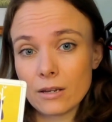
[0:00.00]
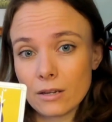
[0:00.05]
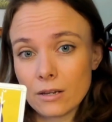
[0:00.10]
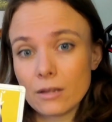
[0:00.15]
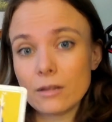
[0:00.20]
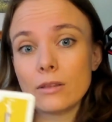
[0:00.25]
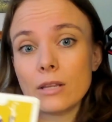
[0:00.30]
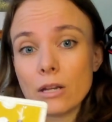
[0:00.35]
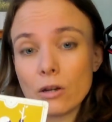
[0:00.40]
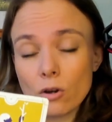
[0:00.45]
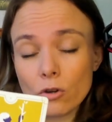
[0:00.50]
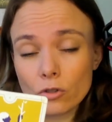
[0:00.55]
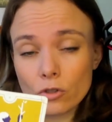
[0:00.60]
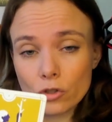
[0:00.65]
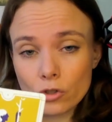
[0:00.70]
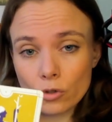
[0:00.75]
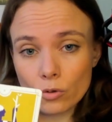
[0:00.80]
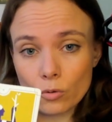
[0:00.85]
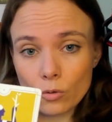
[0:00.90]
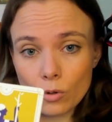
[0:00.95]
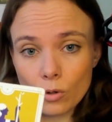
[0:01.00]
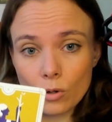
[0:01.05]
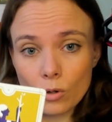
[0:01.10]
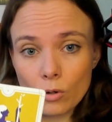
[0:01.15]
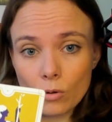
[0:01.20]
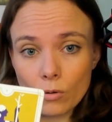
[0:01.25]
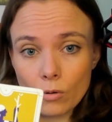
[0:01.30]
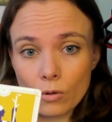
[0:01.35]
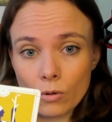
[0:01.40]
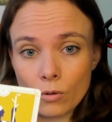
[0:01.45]
lost you,
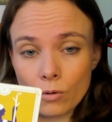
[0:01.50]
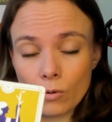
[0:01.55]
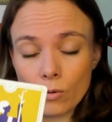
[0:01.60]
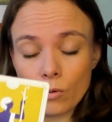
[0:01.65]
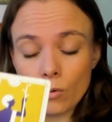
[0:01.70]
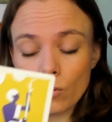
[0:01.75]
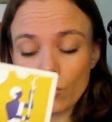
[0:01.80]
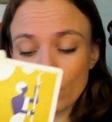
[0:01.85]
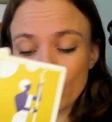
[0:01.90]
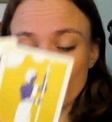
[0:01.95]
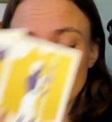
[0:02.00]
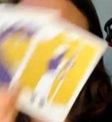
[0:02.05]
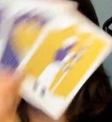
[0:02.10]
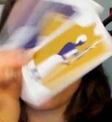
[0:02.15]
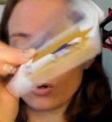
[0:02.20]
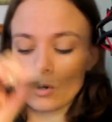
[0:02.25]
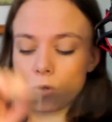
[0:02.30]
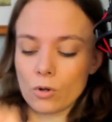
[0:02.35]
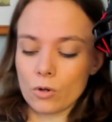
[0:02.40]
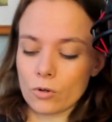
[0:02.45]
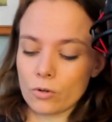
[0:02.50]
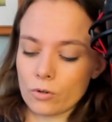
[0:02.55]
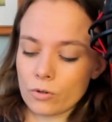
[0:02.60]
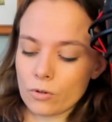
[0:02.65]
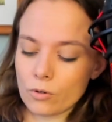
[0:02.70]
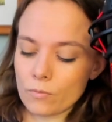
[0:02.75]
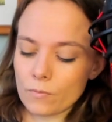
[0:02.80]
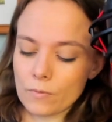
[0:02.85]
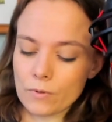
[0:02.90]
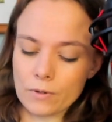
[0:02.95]
or you
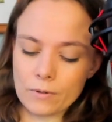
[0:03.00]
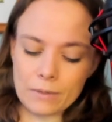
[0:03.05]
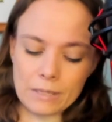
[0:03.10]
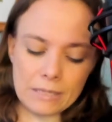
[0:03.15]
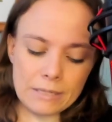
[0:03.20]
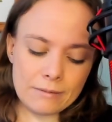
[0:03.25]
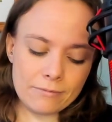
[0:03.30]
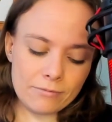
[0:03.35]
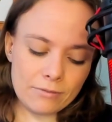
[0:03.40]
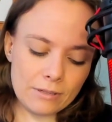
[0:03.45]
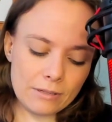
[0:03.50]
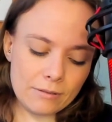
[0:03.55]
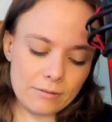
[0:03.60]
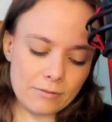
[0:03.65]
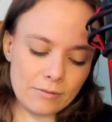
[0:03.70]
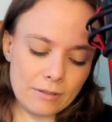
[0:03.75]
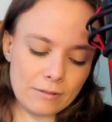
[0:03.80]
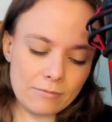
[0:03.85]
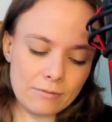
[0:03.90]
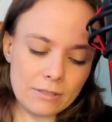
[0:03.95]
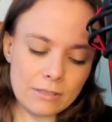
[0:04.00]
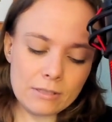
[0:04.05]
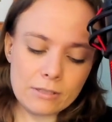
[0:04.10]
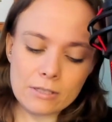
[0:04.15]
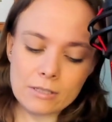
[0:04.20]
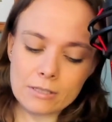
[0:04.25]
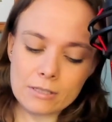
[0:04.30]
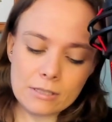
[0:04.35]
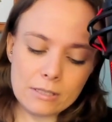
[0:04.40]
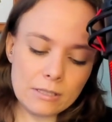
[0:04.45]
know, if it's
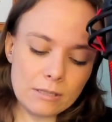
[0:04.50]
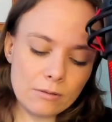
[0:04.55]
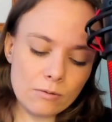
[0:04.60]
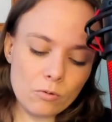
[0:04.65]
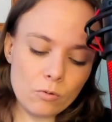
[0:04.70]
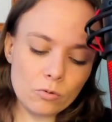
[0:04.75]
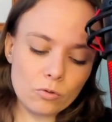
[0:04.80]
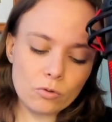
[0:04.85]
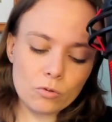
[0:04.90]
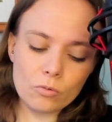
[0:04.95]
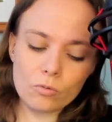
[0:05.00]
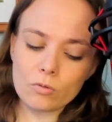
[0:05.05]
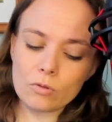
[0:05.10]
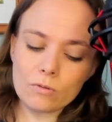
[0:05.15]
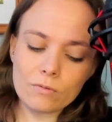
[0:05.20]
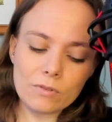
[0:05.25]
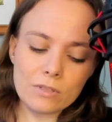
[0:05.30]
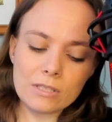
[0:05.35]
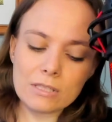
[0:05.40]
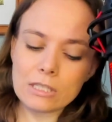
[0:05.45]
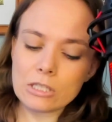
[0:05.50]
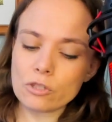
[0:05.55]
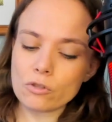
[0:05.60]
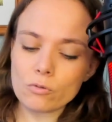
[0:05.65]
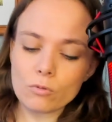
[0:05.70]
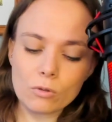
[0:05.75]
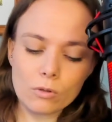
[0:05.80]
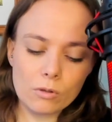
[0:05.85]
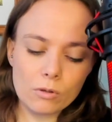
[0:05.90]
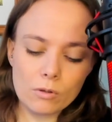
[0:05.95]
just also the
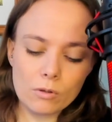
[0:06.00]
residual